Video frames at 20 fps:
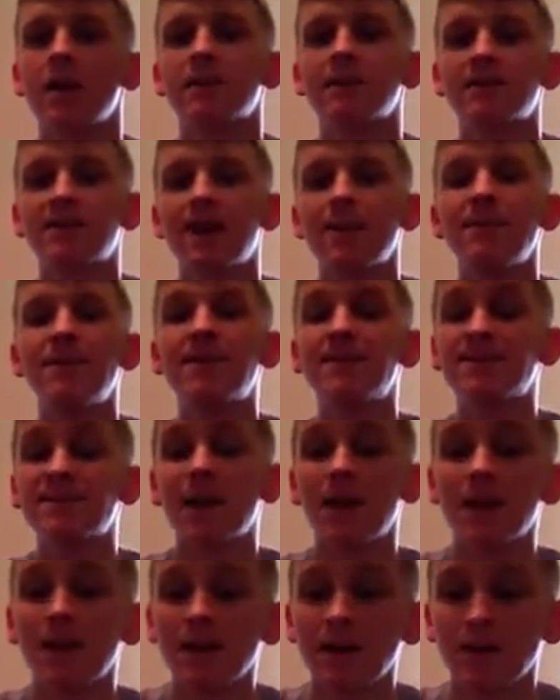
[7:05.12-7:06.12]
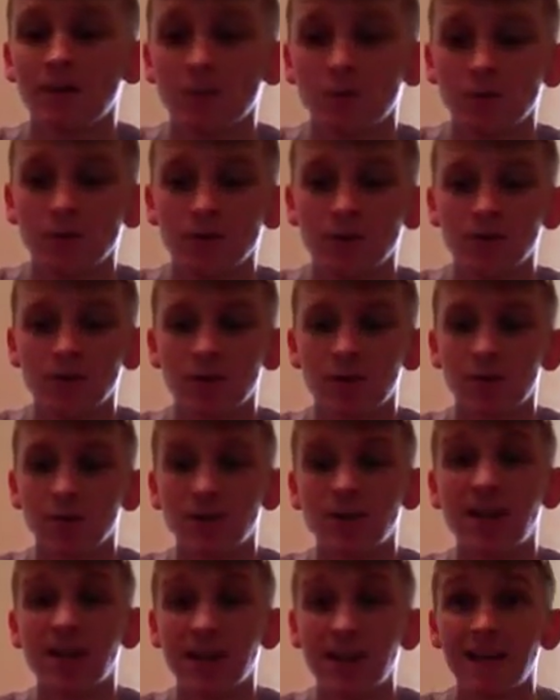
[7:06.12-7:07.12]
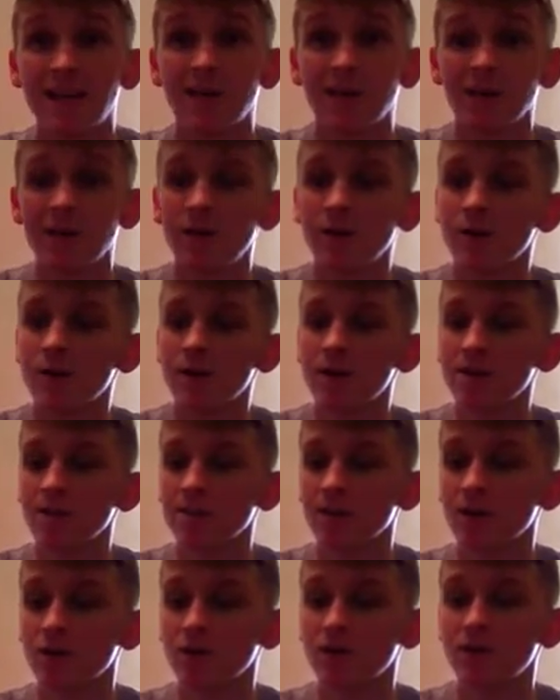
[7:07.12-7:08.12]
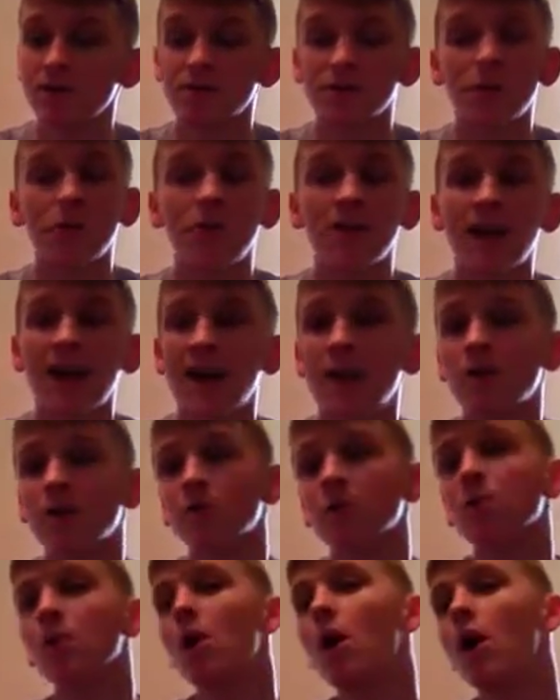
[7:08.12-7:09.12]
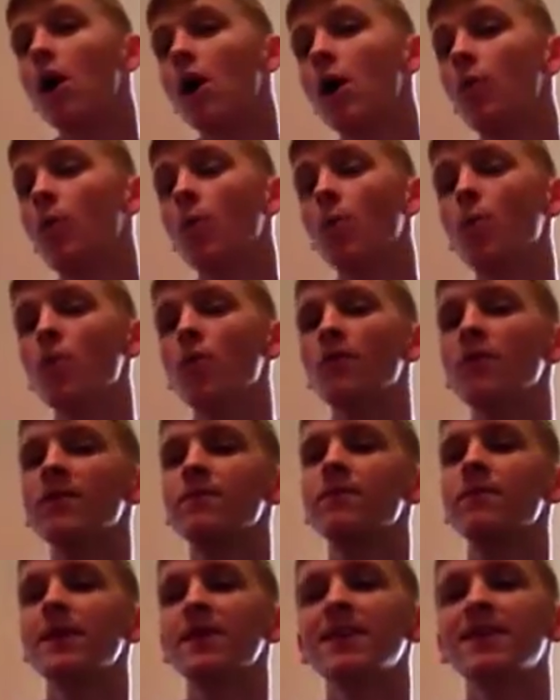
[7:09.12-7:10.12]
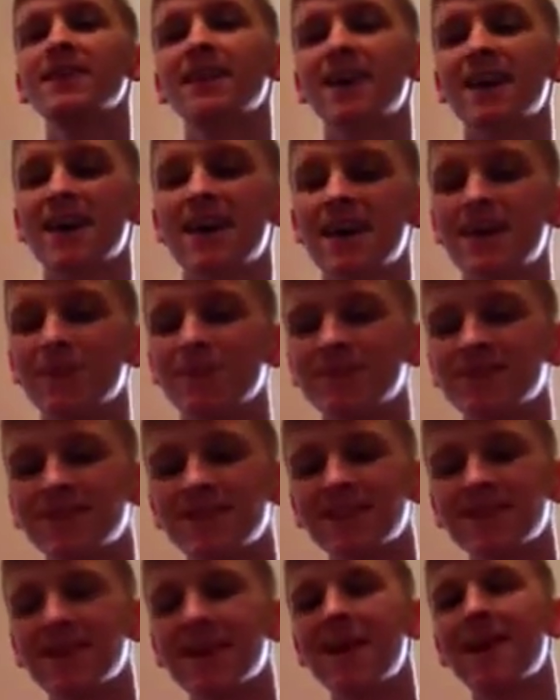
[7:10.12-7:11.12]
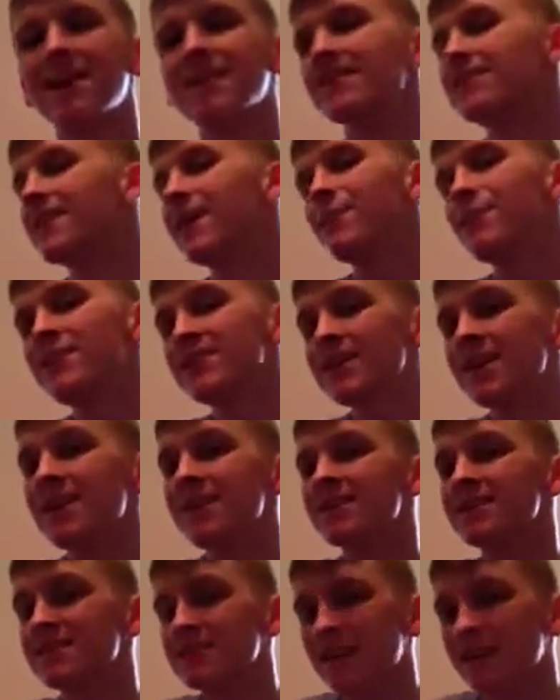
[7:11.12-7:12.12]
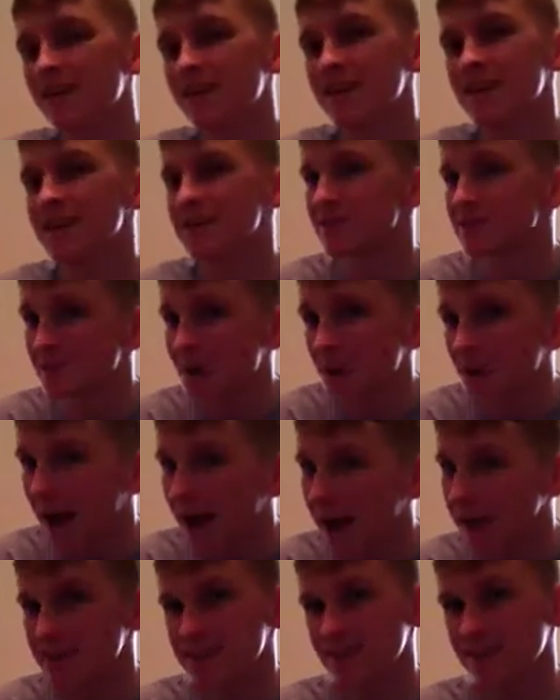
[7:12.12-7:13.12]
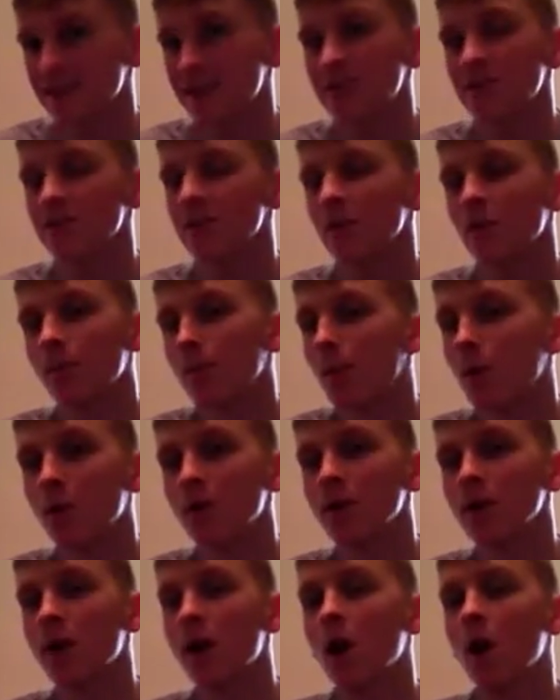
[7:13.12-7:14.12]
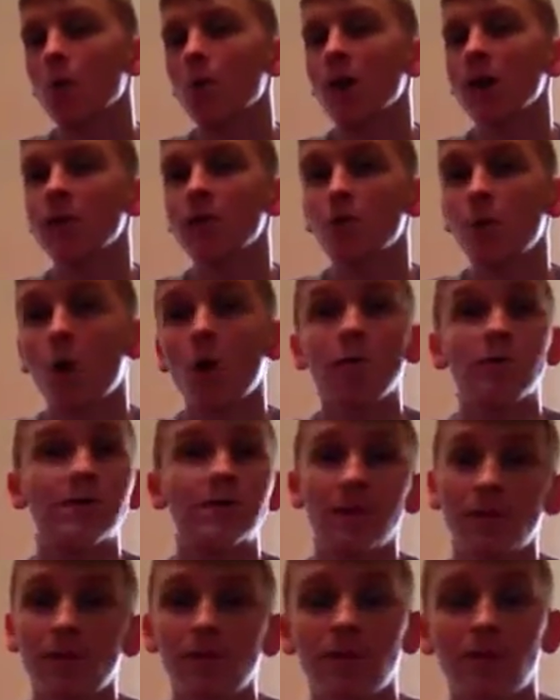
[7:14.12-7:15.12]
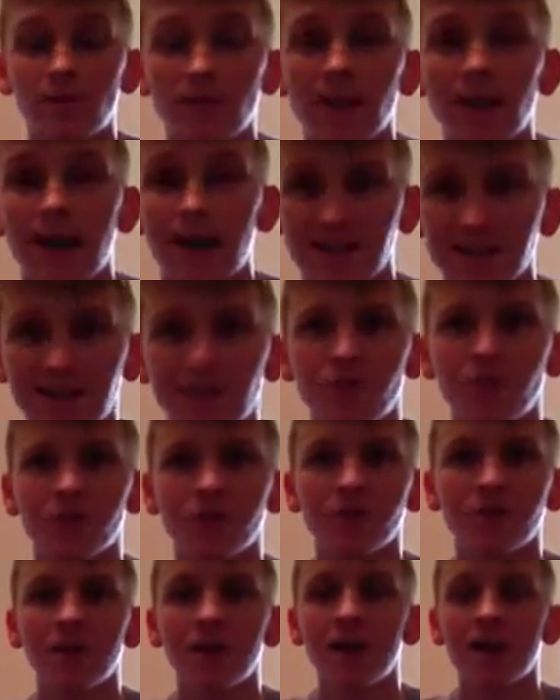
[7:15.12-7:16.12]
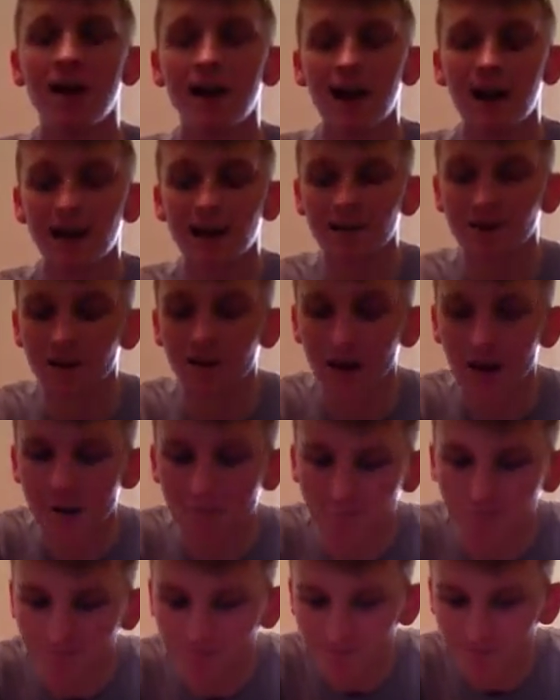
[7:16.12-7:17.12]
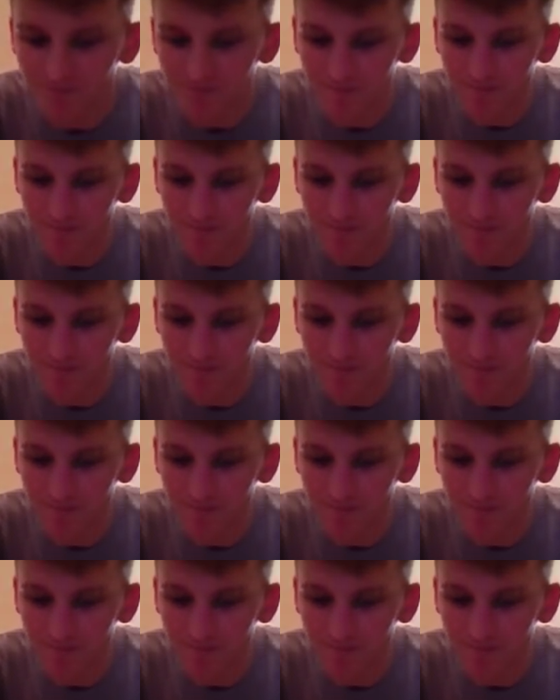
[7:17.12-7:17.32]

Sami's selling was particularly good in this matchup. He sold the ankle. And what worried me was that Sami Zayn's selling is so excellent to the point where you honestly think the guy's injured. And